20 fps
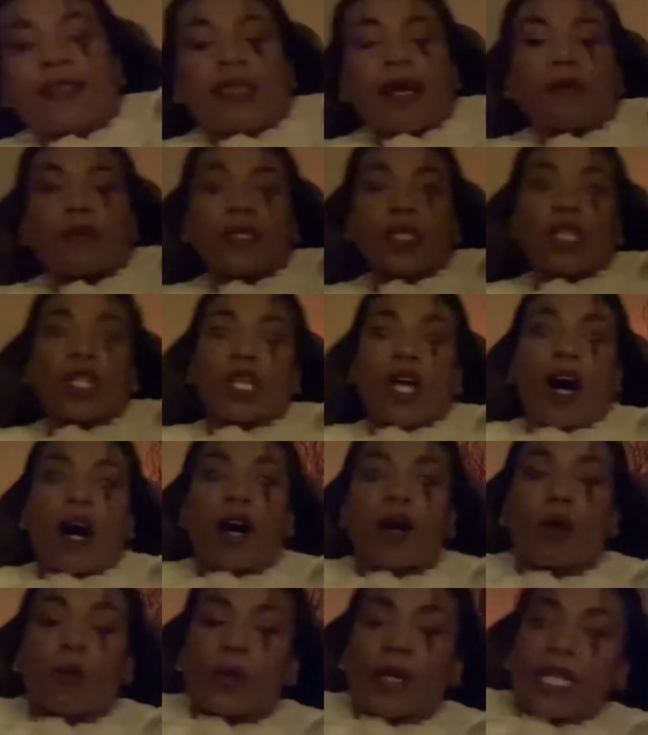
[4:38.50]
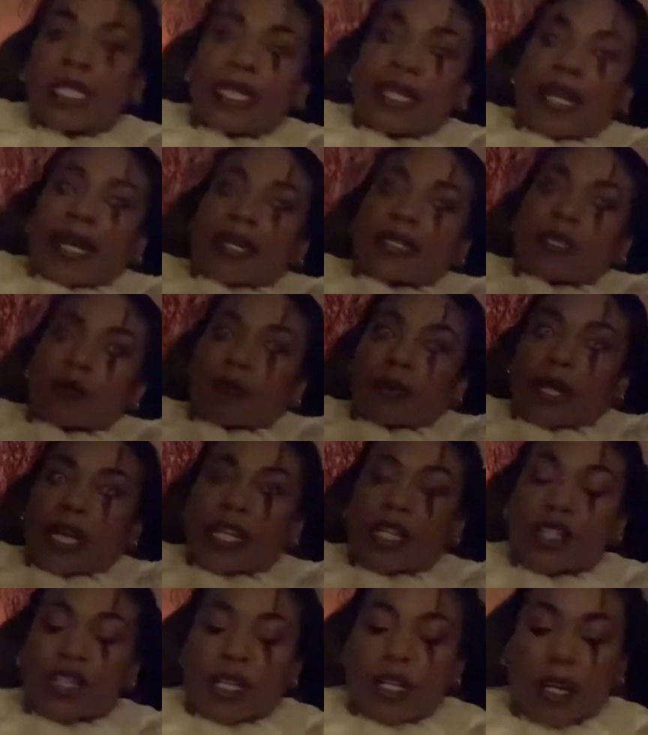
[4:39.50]
that was a long-winded
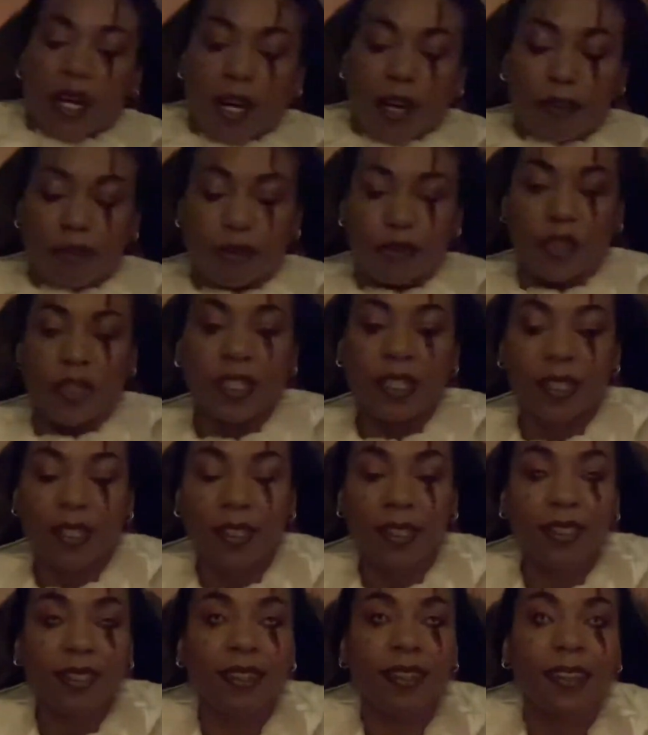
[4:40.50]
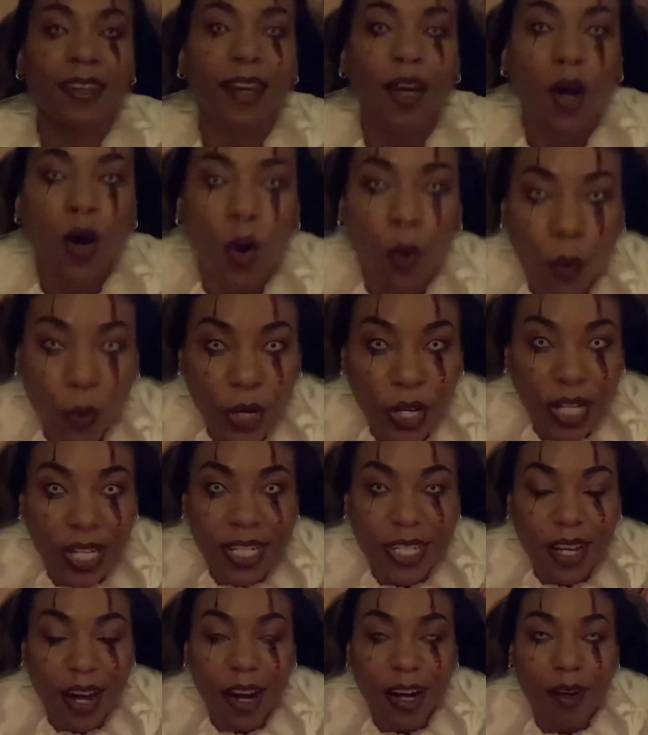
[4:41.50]
explanation of, we're gonna
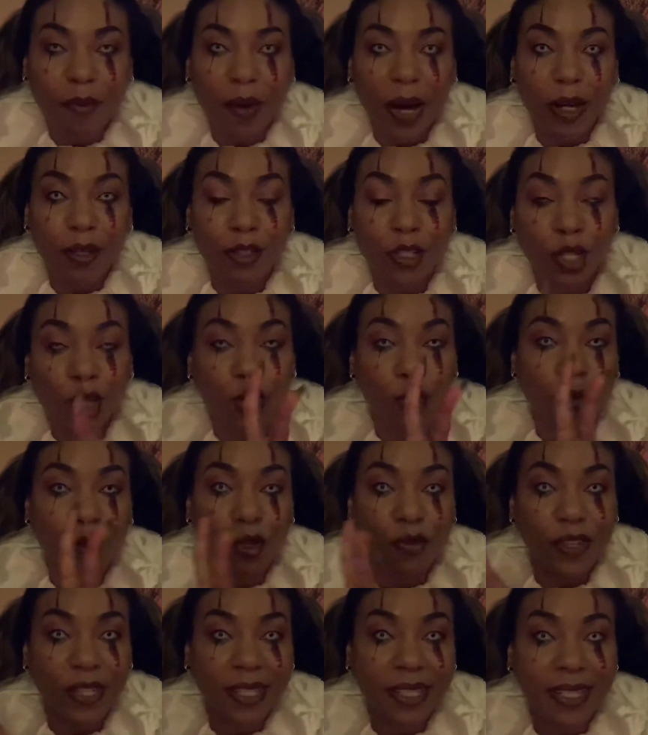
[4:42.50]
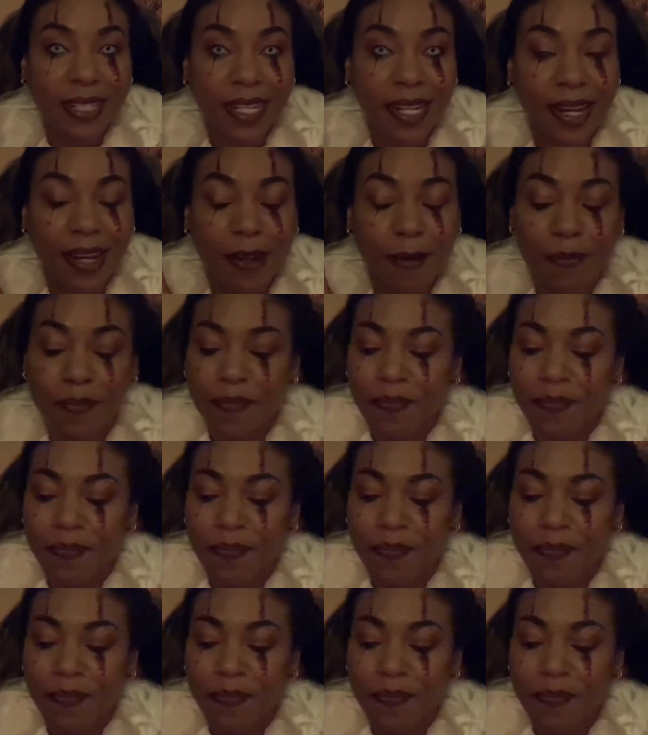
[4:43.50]
talk about 2 movies today.